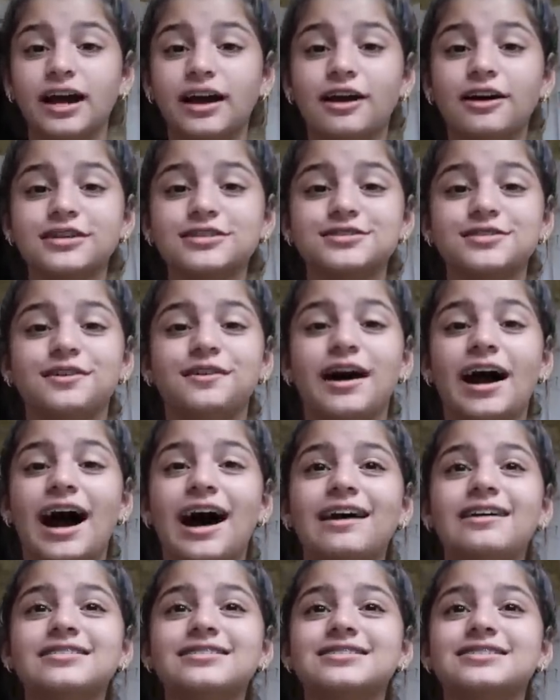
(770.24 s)
Also,
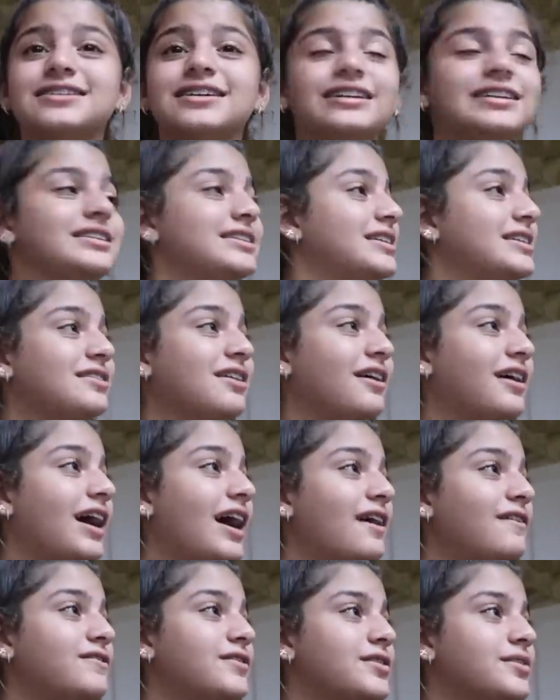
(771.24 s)
Allison did not
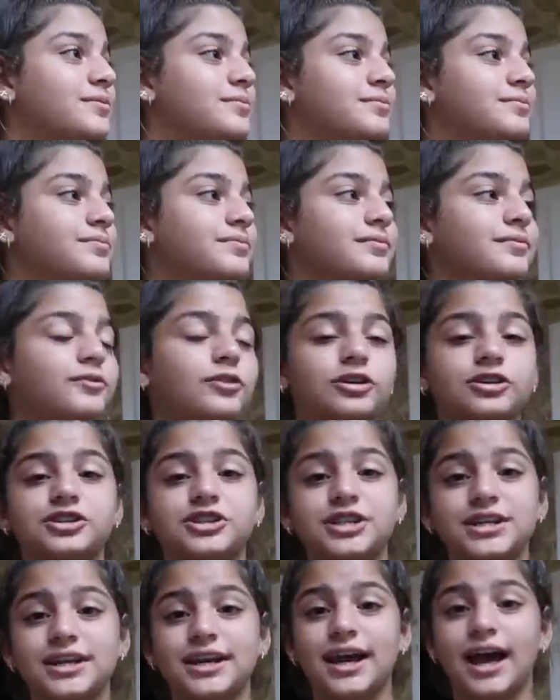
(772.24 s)
have it. Well,
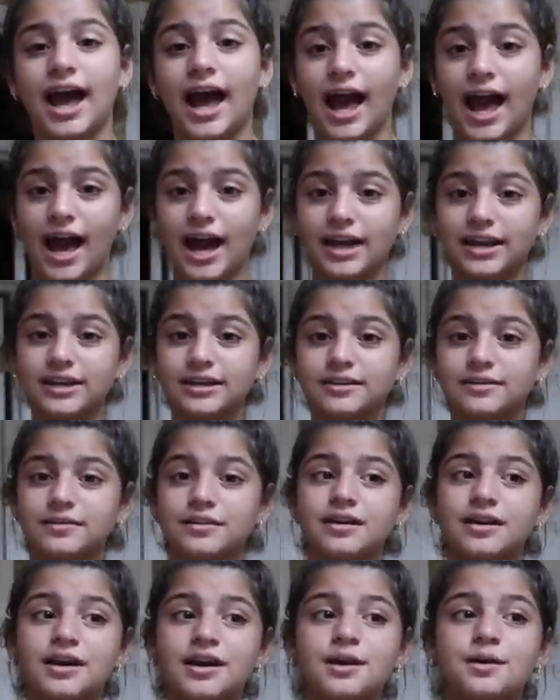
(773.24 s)
she had
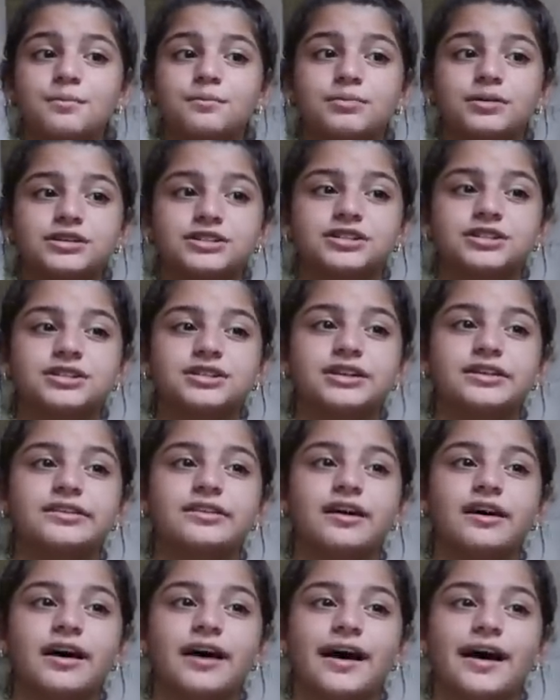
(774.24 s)
it, but she did
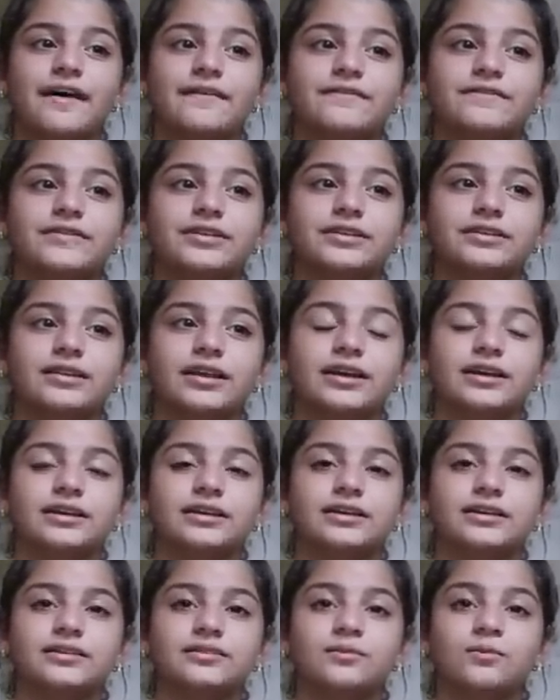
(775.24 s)
not have it
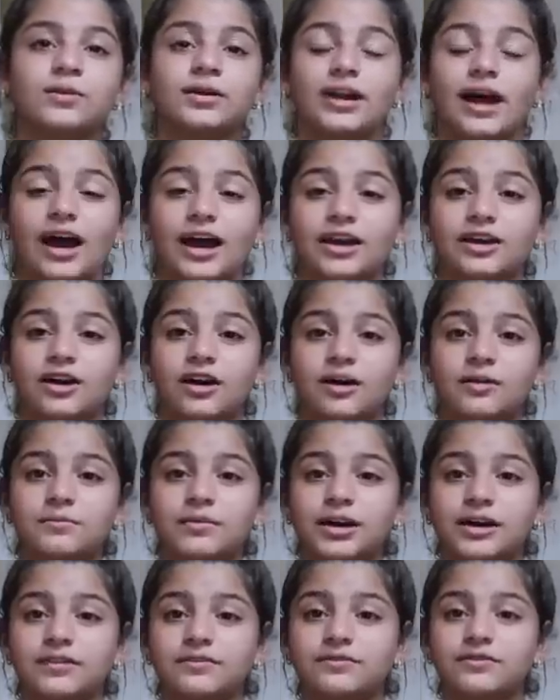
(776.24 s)
like when I got
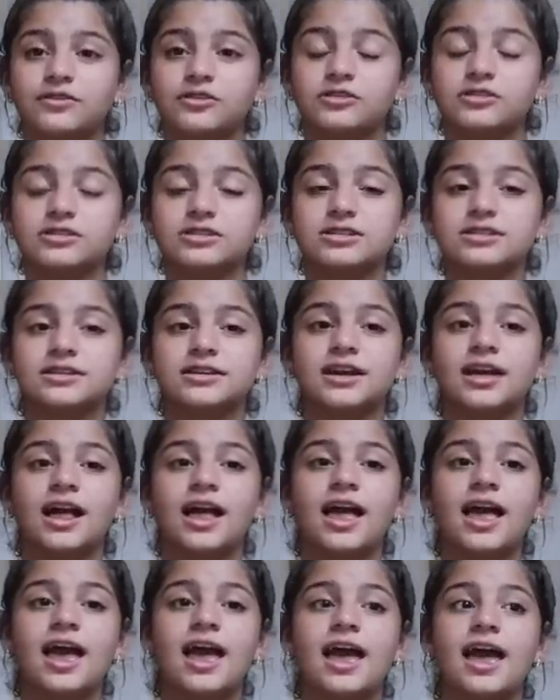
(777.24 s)
mine first.
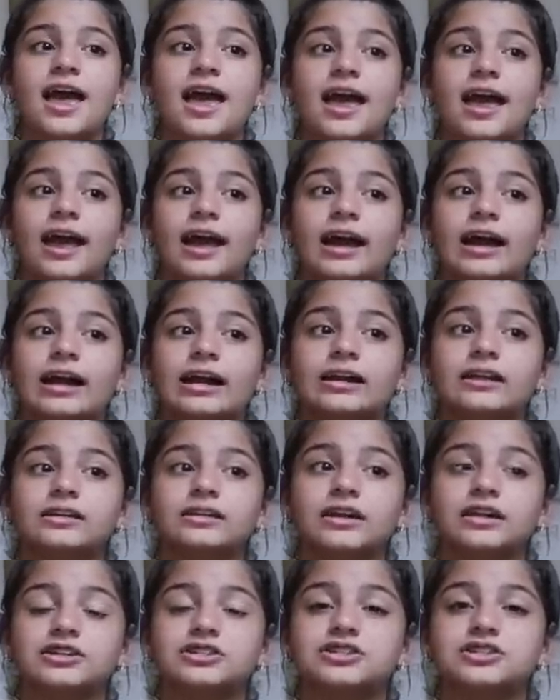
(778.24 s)

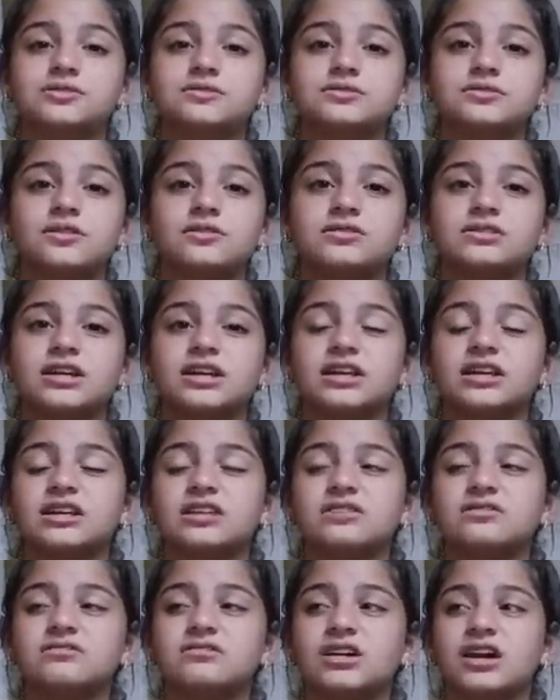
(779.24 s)
And like she was always like,
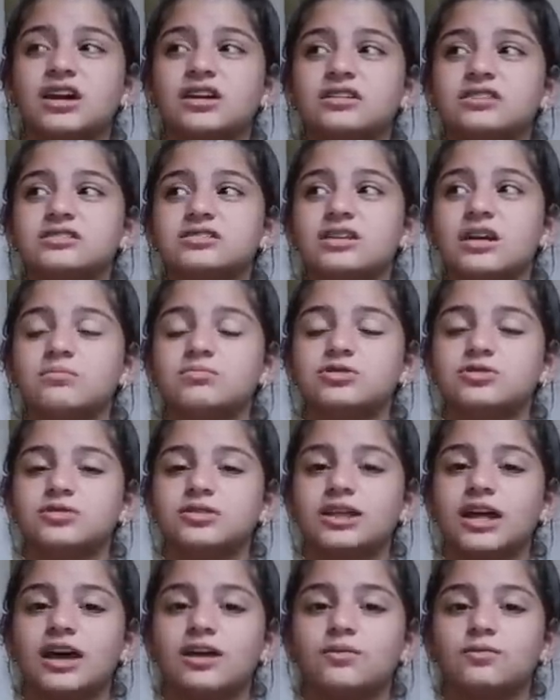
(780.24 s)
ew, Keilly, stop
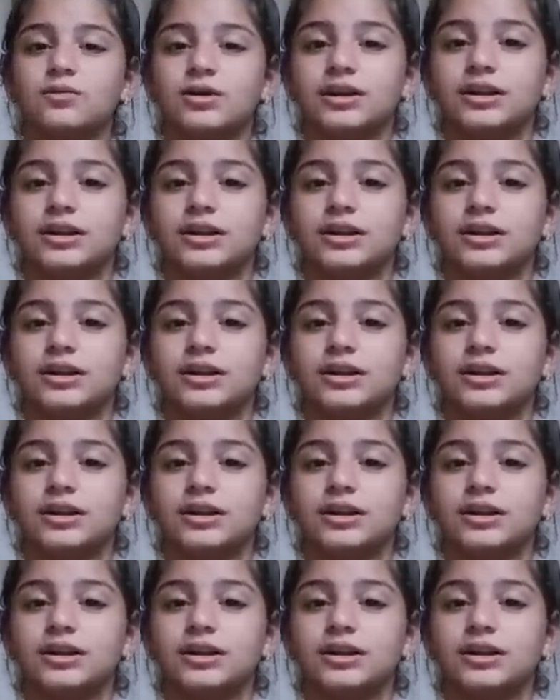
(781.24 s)
doing that.